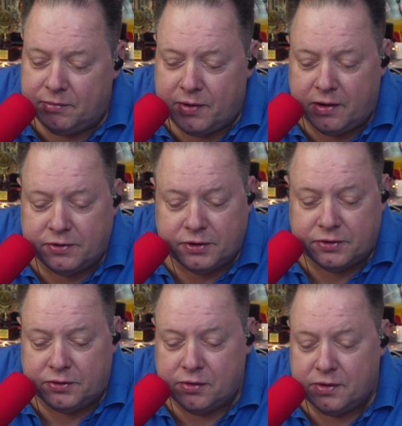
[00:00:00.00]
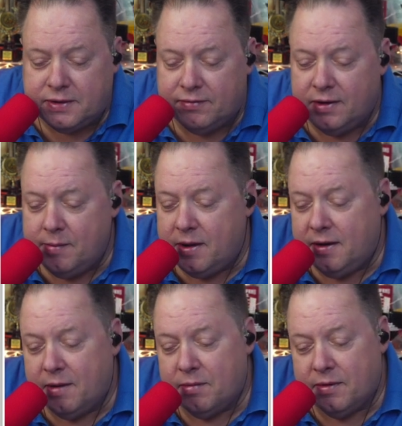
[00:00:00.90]
some Trader Joe's stores have
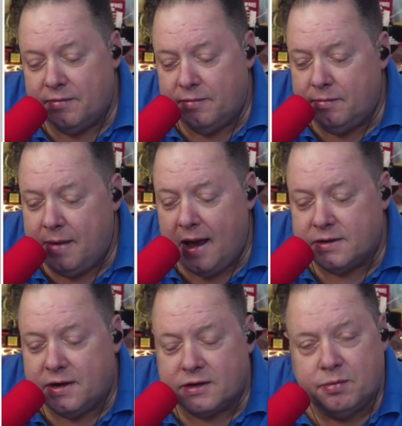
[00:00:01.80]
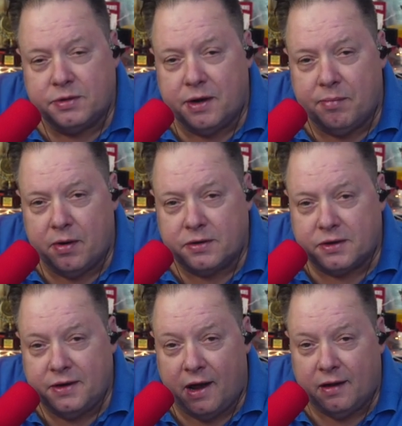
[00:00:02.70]
limited number of bags customers can
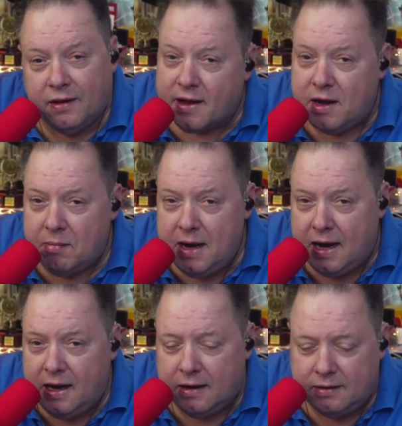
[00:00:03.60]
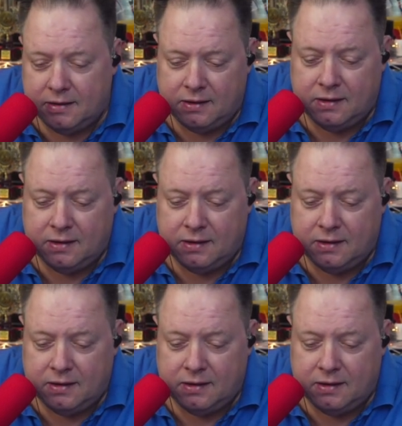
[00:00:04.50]
purchase. Now, lucky me,